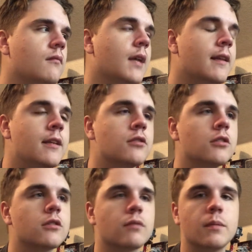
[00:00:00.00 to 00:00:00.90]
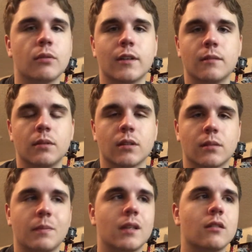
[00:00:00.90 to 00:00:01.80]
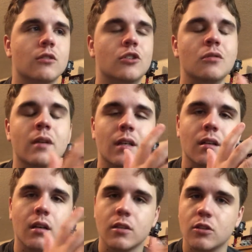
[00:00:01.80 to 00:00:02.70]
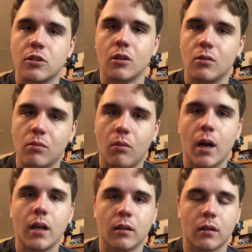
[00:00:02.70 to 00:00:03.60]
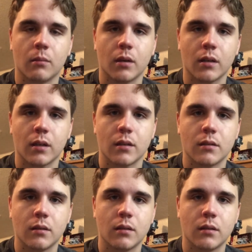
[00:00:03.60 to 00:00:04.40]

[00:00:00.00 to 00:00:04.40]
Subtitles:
And these are just reprinted books, but they're doing so well on the market.